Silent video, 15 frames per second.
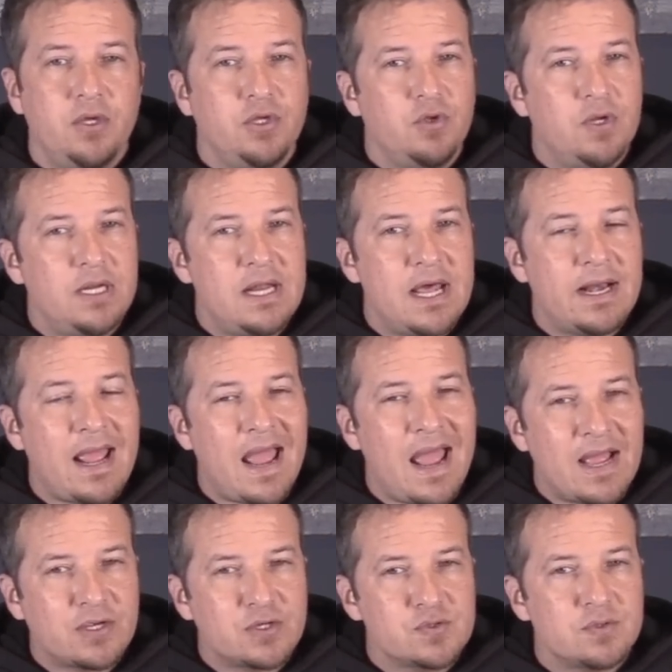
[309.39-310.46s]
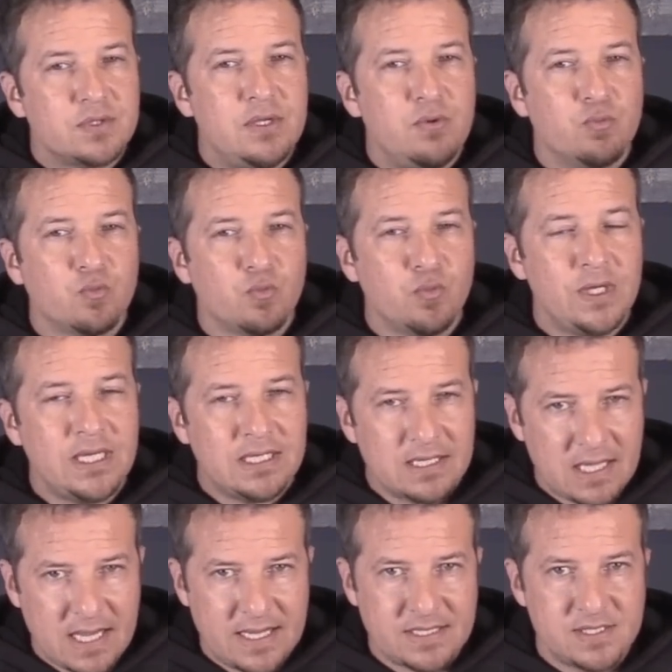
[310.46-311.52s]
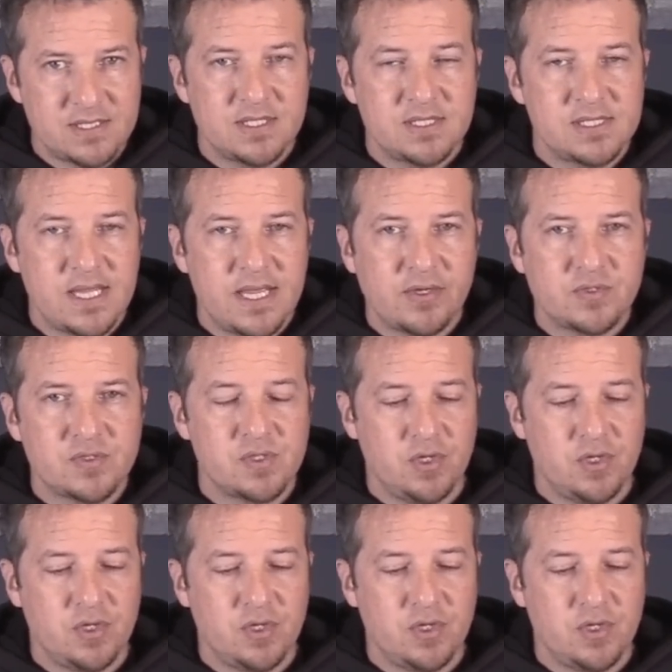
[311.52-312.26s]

You did not actually realize the sale.